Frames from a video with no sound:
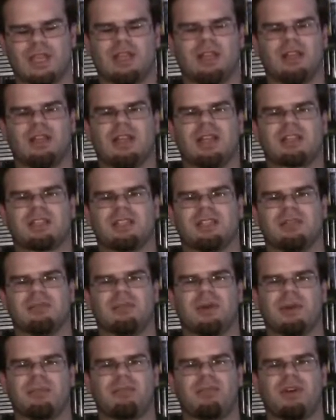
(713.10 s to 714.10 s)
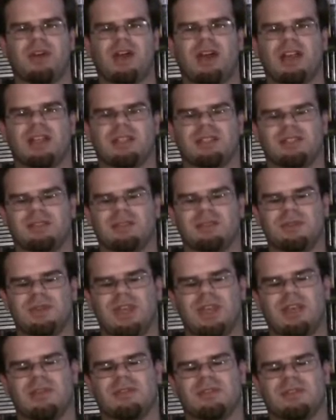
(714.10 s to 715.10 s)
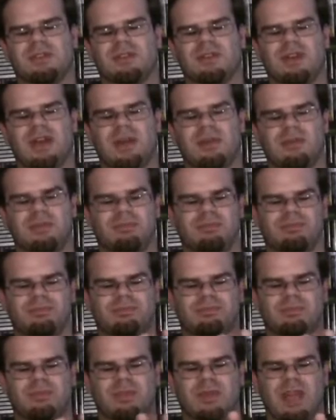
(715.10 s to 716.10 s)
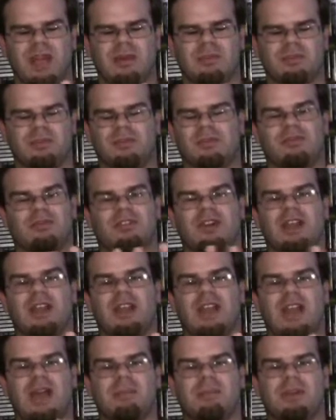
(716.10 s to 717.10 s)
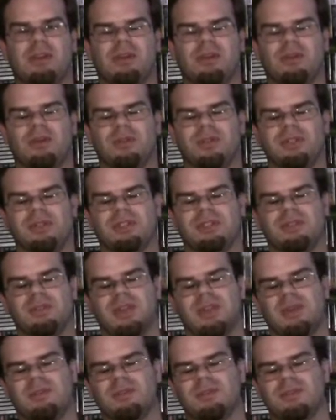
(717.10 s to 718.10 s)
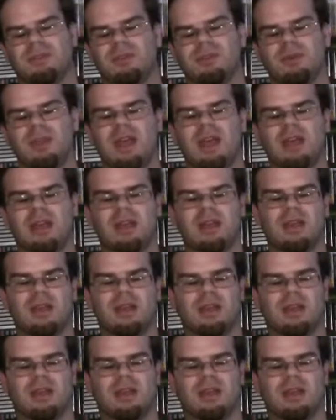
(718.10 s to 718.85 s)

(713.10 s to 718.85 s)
collection, my prize two games. You know, I'm very happy to own these two games. So yeah,